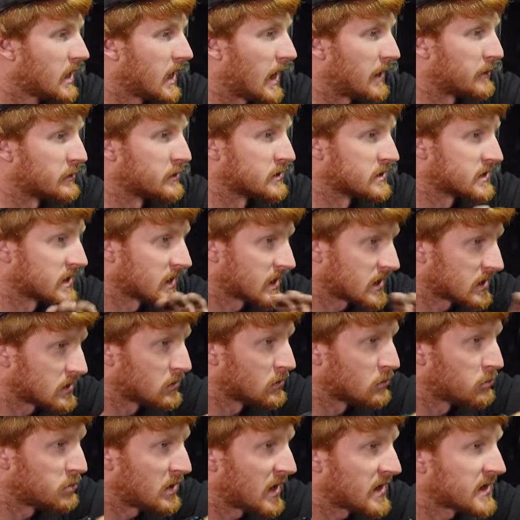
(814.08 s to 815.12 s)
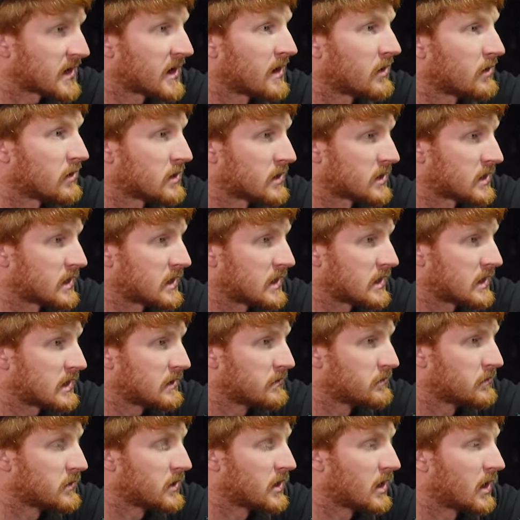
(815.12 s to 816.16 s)
I'm going to take it all back out again,
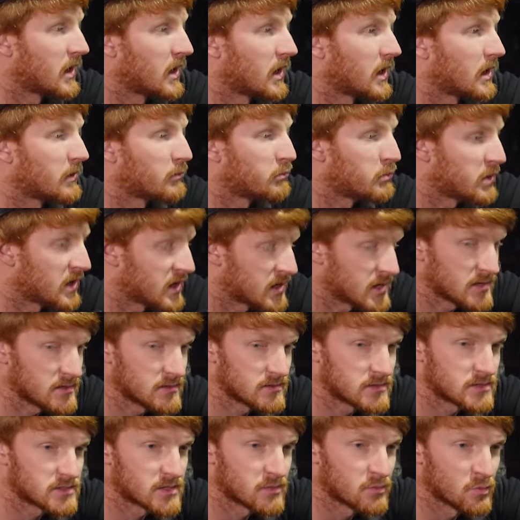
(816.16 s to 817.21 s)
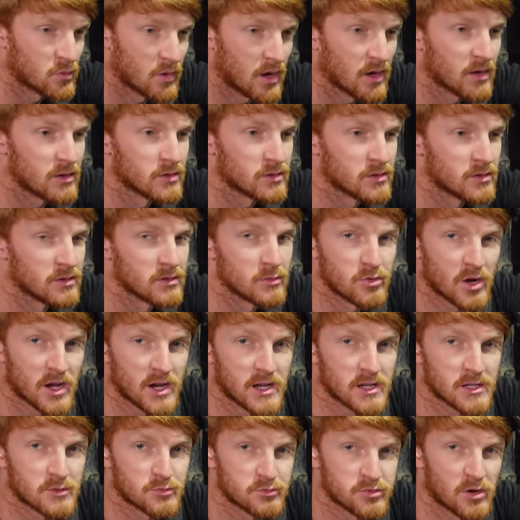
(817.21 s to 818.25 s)
paint and weld all the
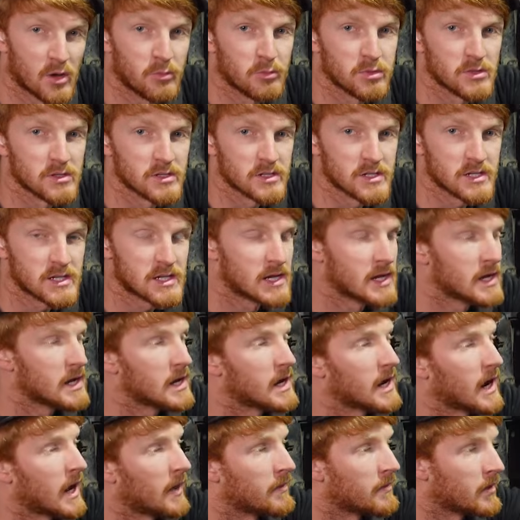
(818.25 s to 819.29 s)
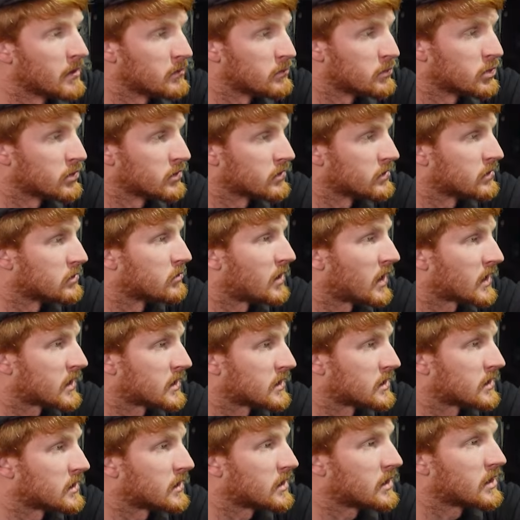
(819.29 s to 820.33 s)
brackets properly, and then put it all back in.